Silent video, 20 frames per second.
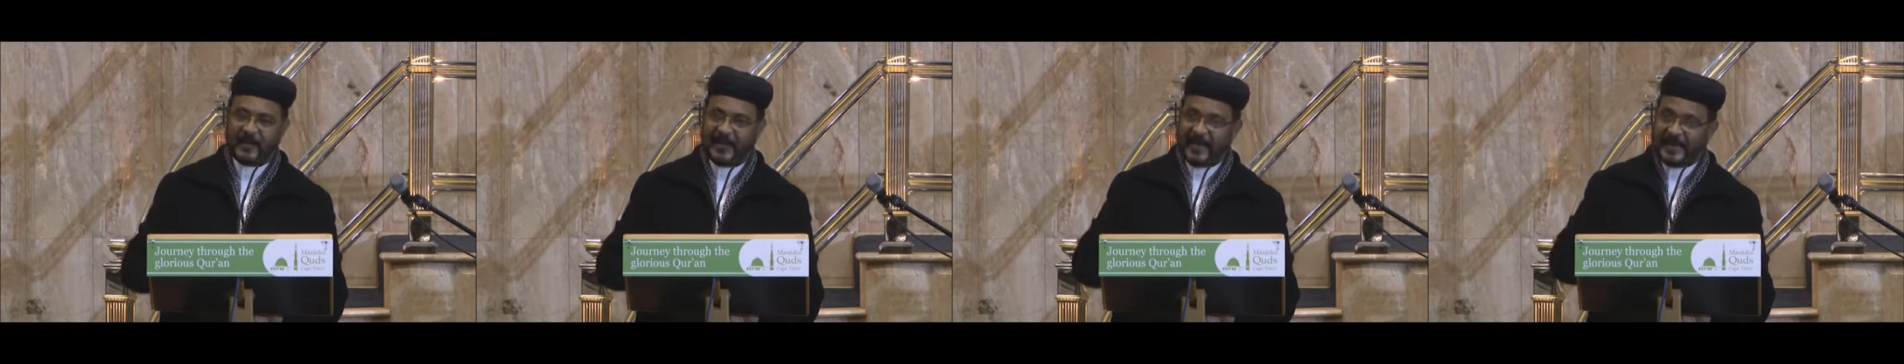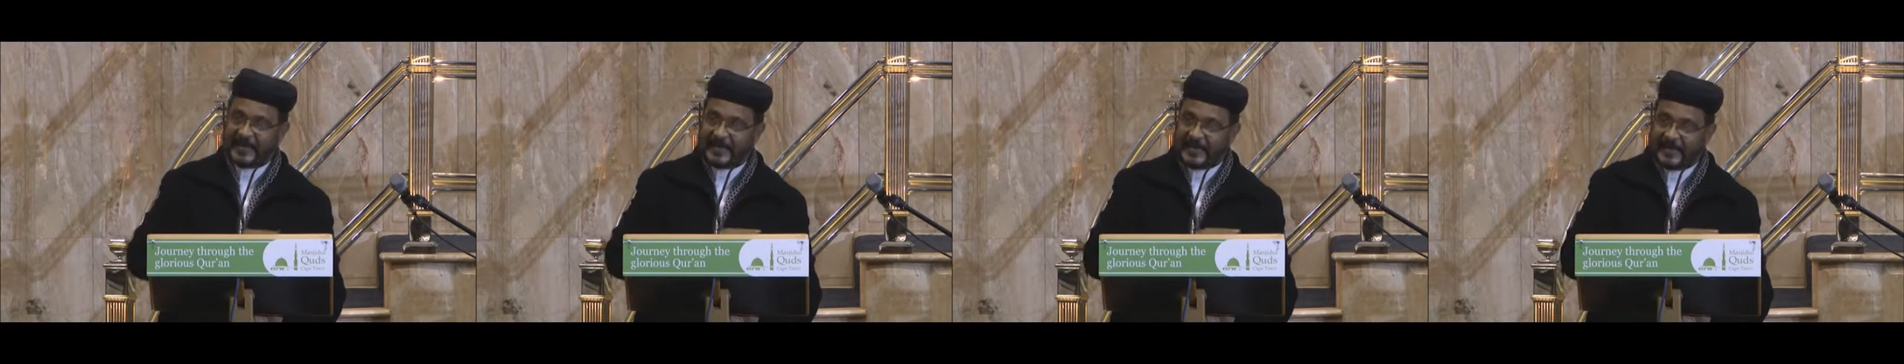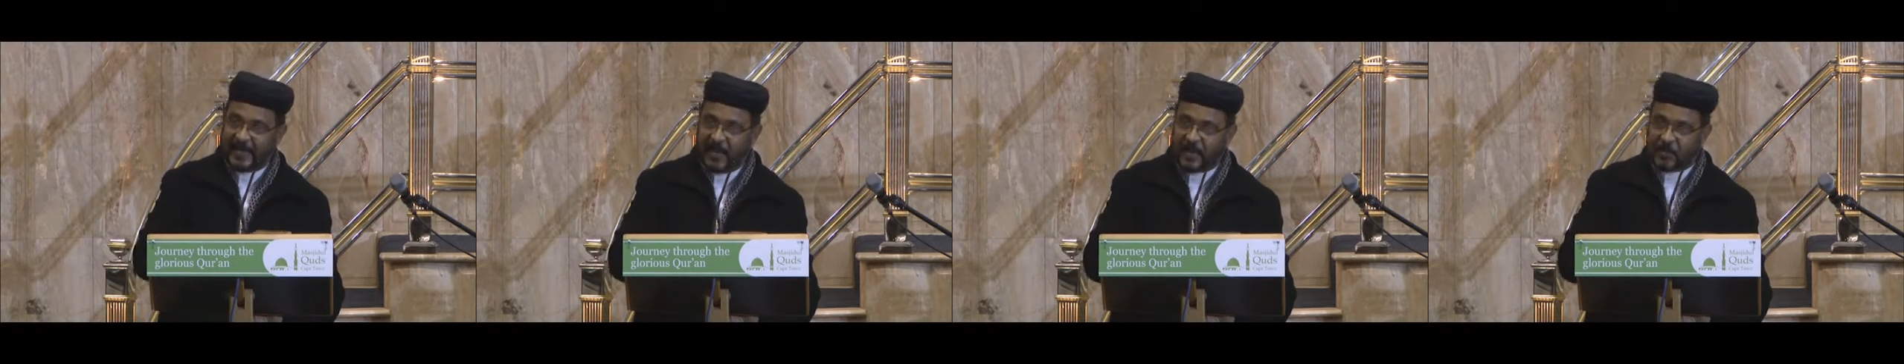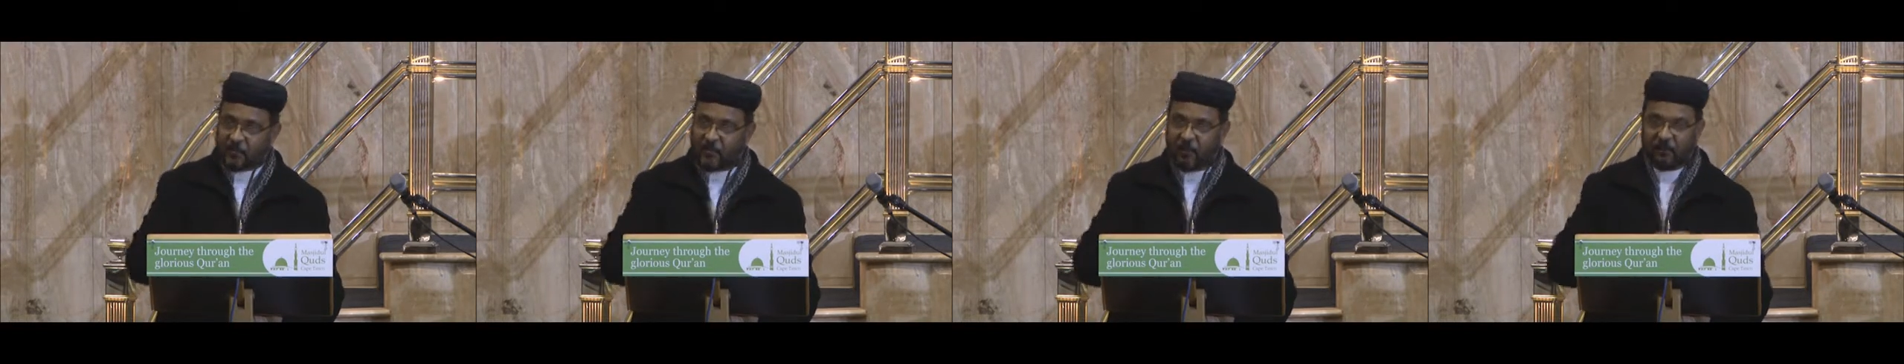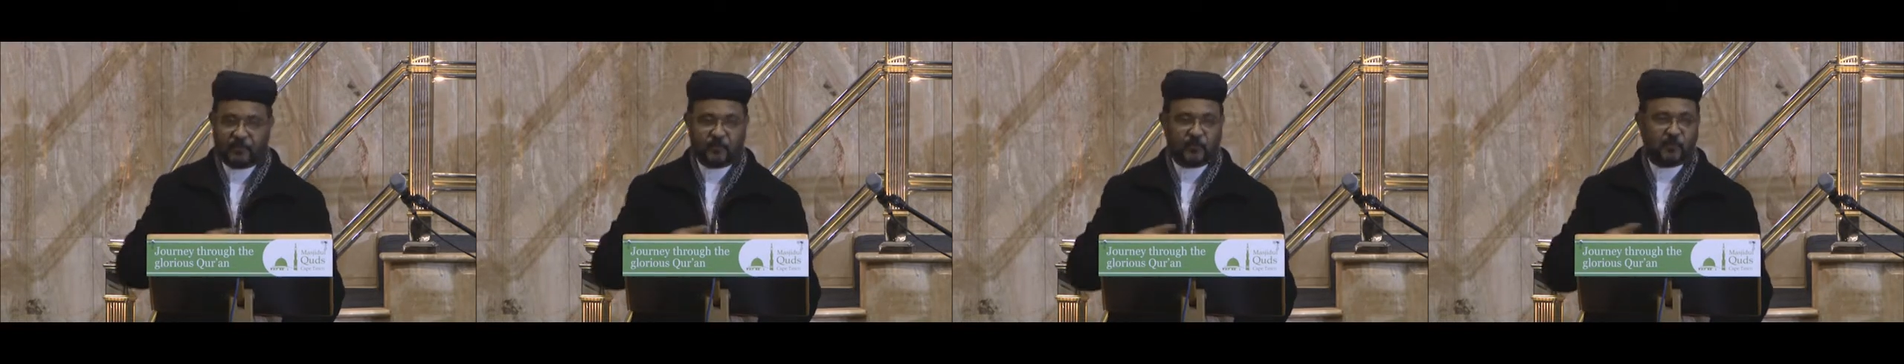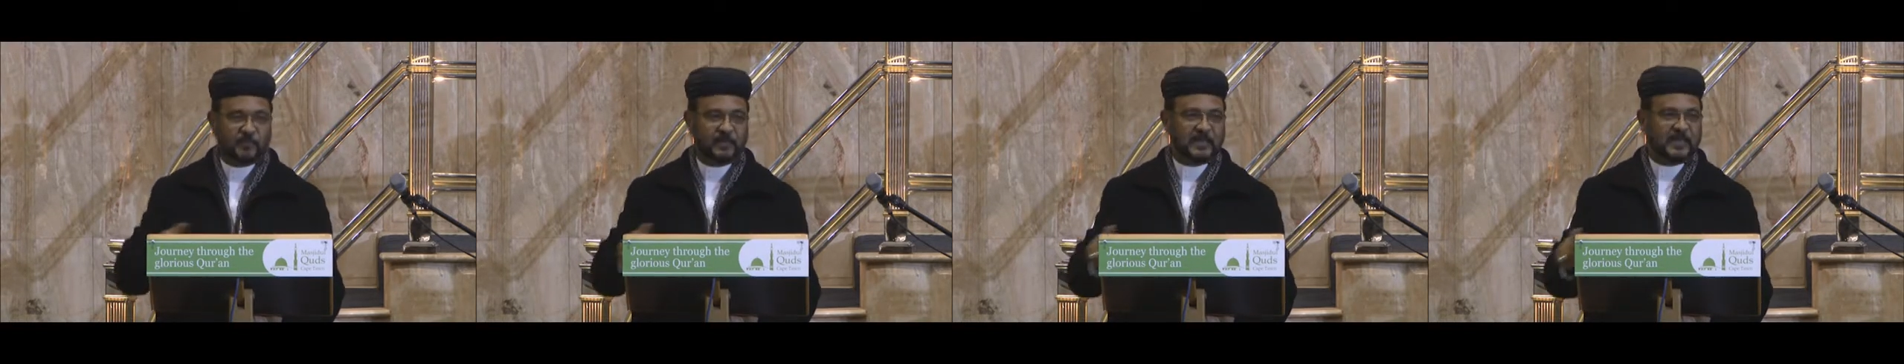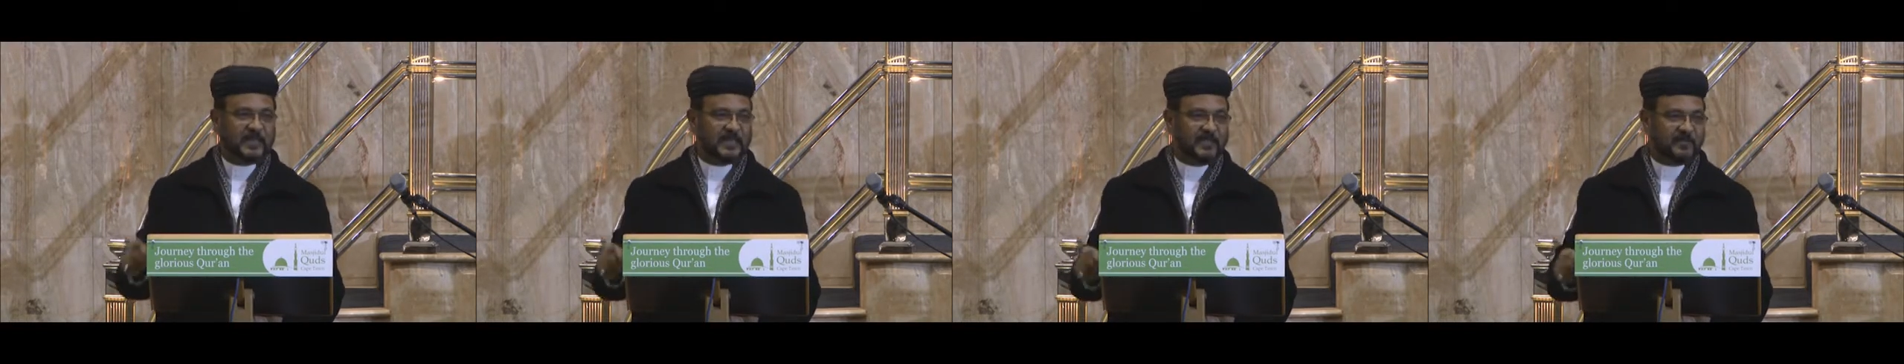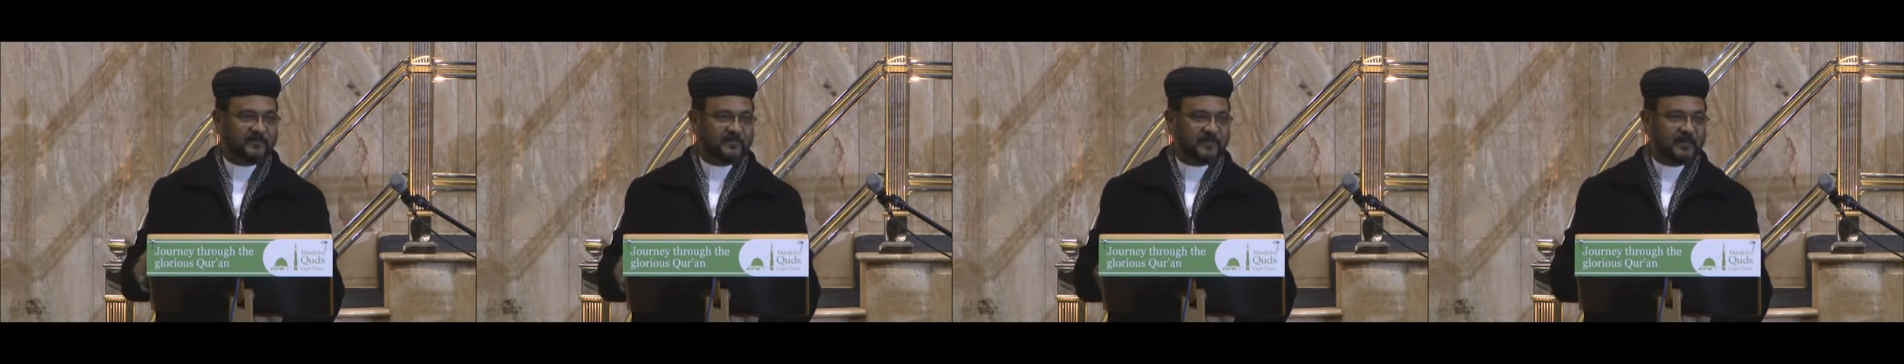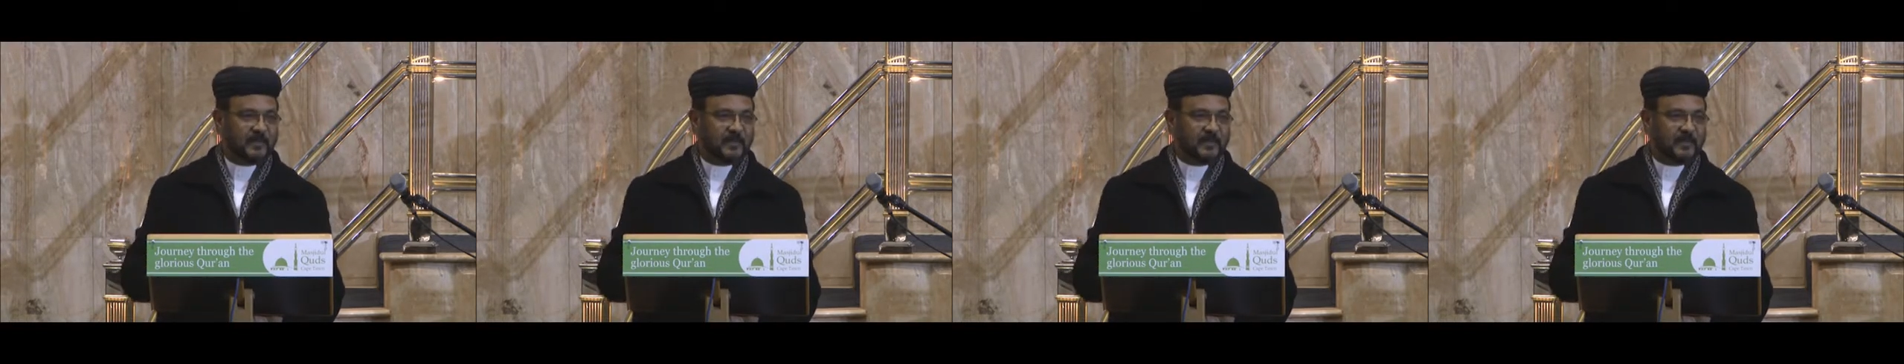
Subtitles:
and none of you believe